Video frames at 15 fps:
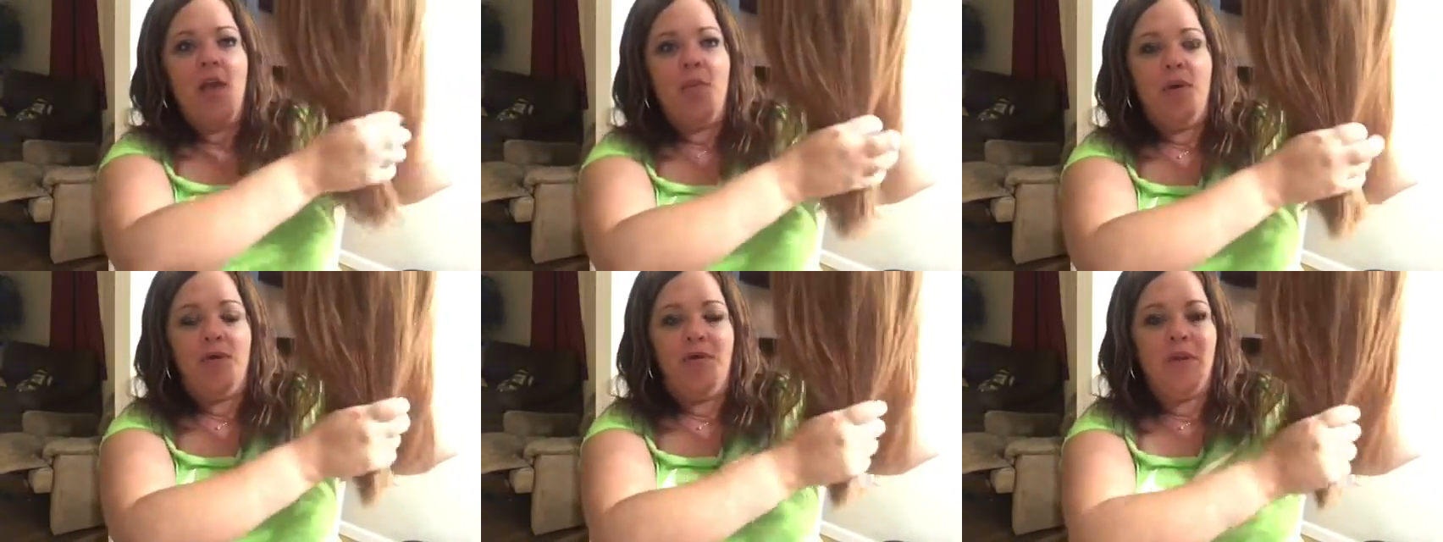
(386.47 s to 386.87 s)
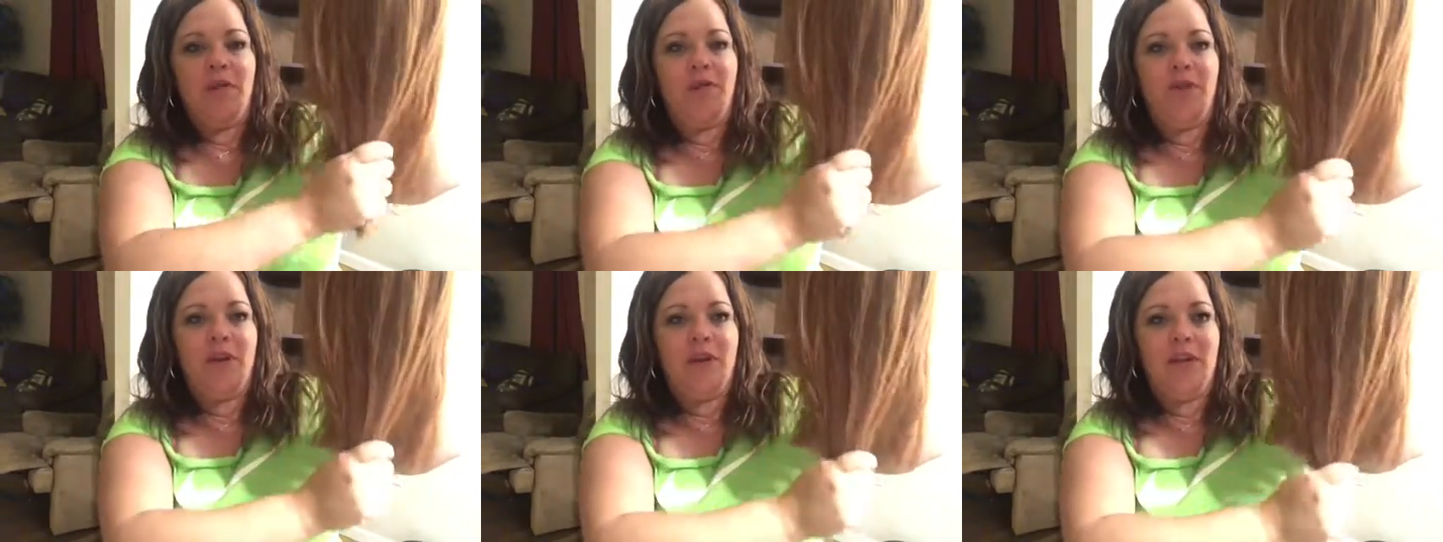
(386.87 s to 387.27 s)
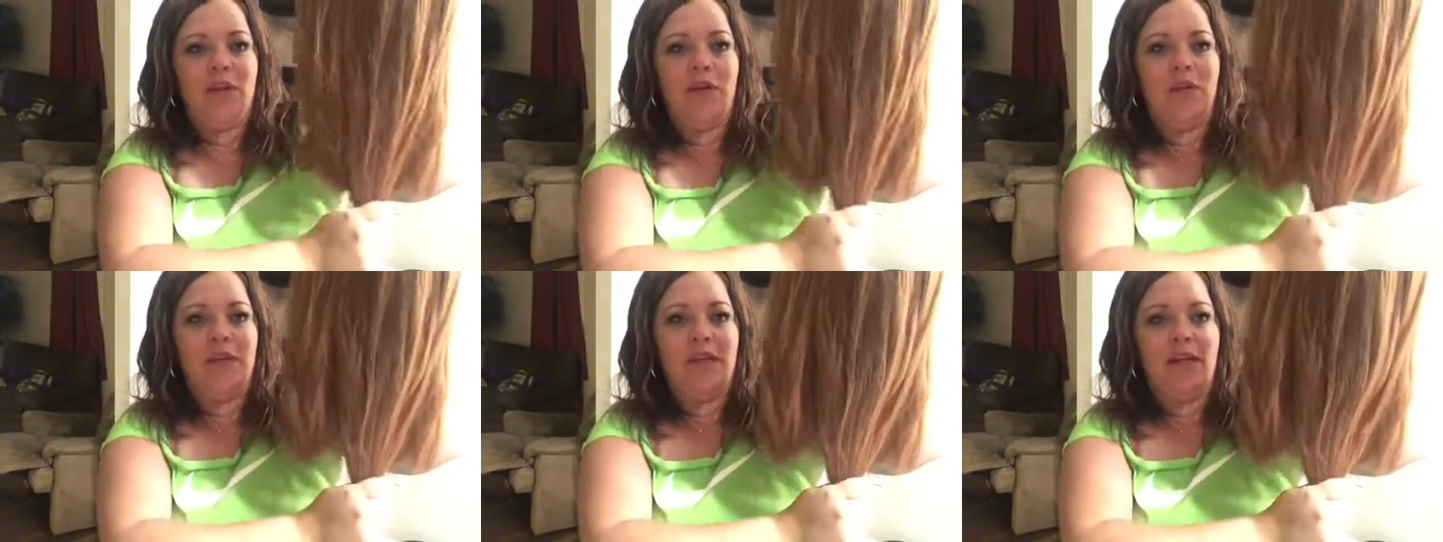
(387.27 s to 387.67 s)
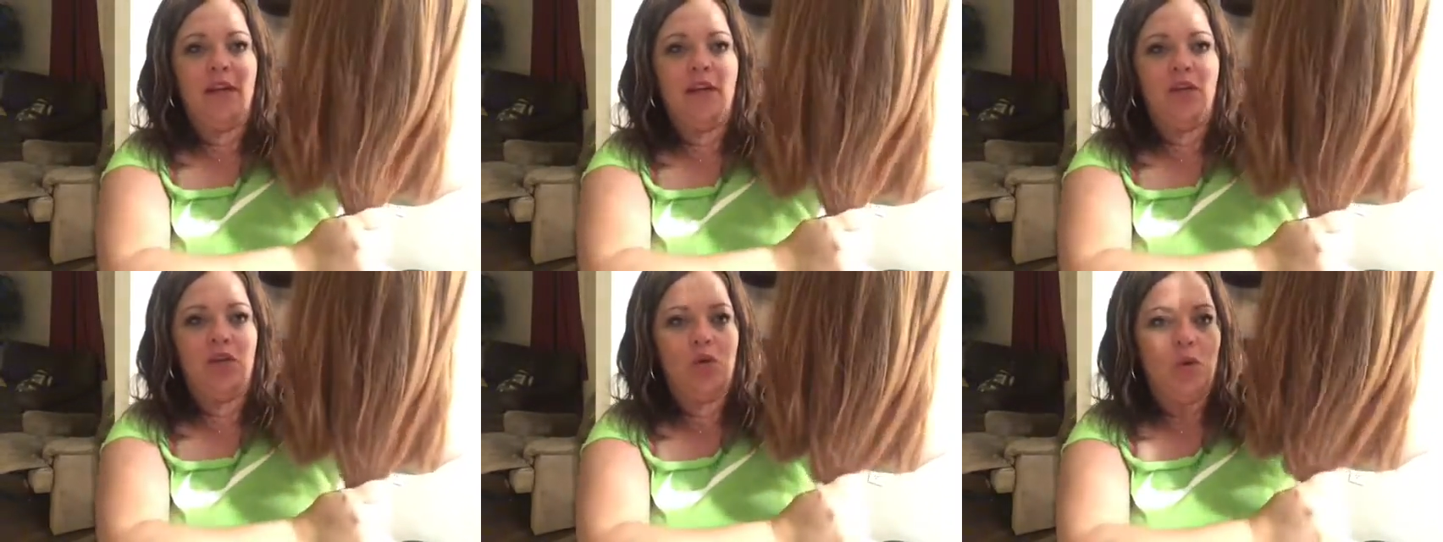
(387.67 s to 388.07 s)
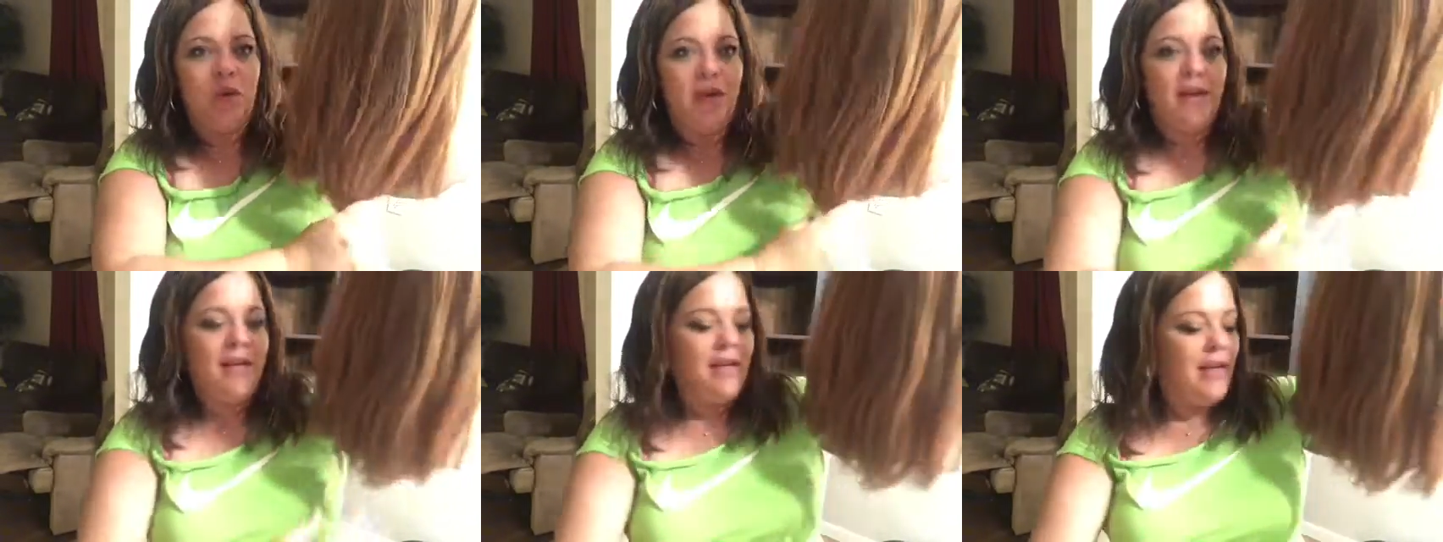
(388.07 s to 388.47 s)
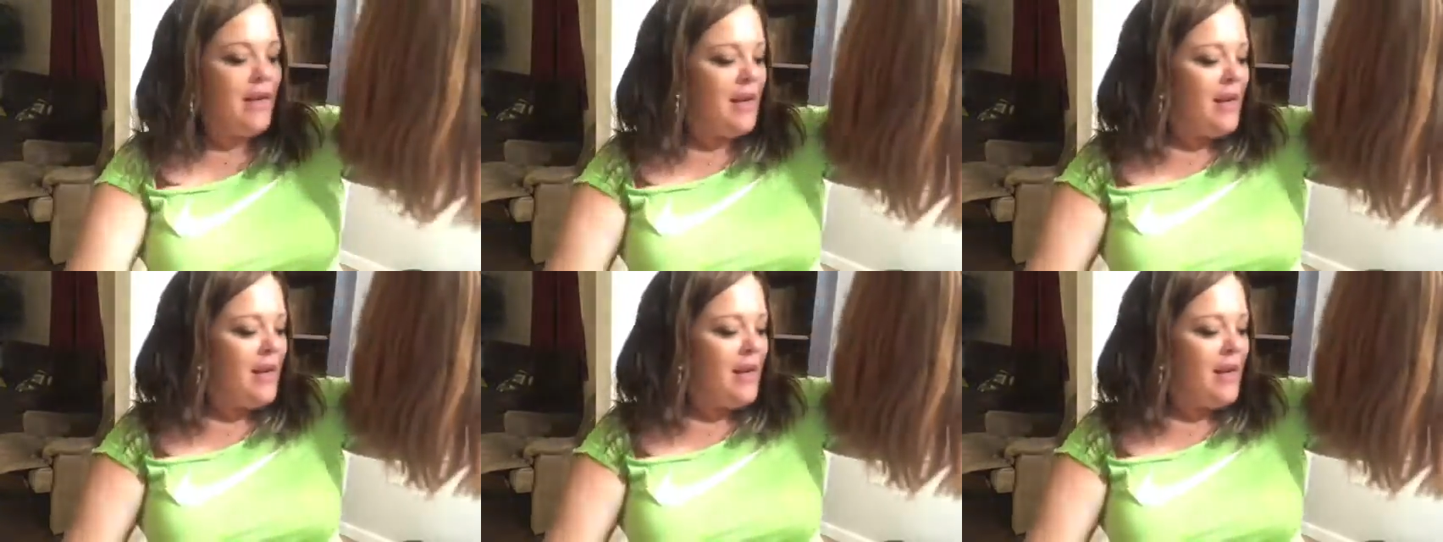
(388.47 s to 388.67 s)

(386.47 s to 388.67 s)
but feel free to use it and enjoy it.